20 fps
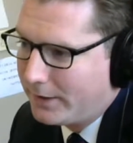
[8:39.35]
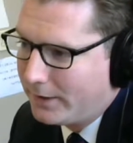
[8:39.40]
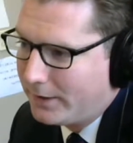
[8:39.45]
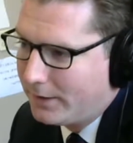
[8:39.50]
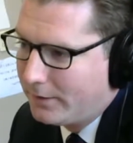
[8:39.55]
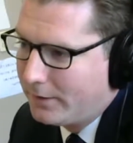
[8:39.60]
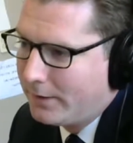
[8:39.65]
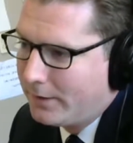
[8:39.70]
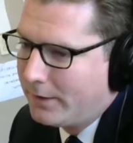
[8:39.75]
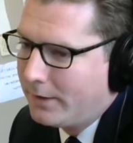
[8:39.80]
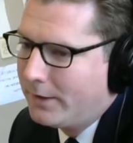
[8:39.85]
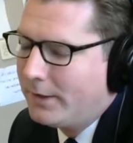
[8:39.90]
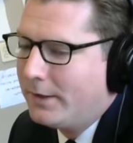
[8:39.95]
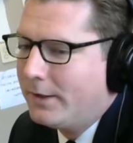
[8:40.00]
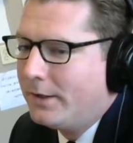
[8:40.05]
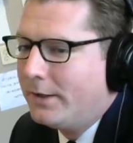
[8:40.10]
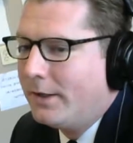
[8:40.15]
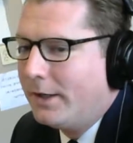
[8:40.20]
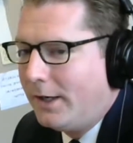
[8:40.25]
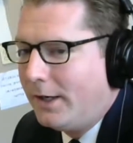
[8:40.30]
Okay. And,
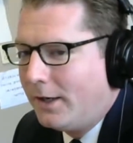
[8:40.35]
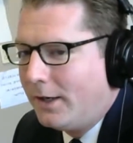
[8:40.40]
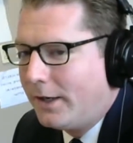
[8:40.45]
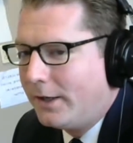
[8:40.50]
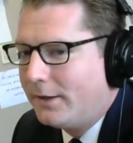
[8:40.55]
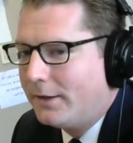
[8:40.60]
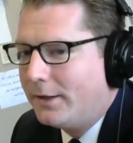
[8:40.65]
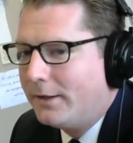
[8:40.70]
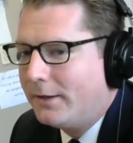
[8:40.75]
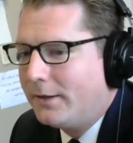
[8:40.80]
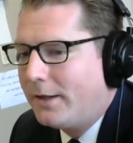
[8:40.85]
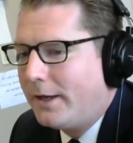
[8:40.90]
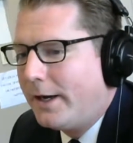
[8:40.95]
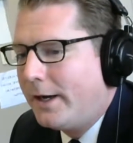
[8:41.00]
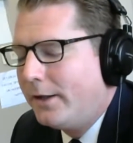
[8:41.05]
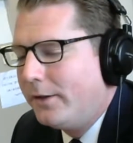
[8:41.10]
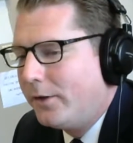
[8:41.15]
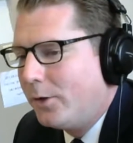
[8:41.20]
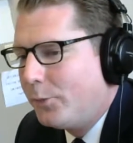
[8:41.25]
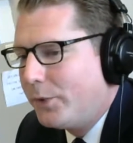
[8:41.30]
and I think
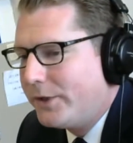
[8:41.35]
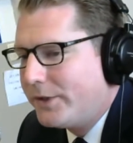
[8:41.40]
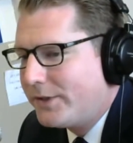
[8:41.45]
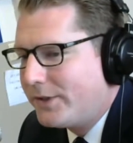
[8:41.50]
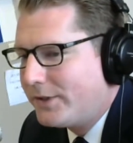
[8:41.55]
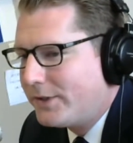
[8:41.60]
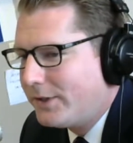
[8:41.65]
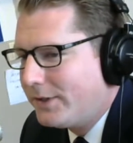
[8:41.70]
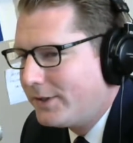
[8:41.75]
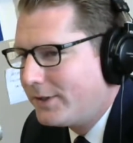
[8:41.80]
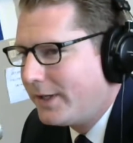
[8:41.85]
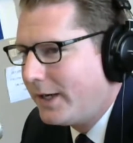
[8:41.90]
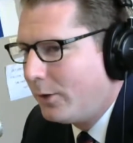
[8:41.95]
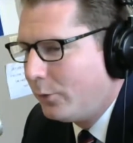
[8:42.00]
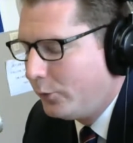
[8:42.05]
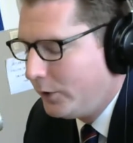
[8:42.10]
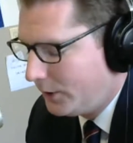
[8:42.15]
that the businesses that we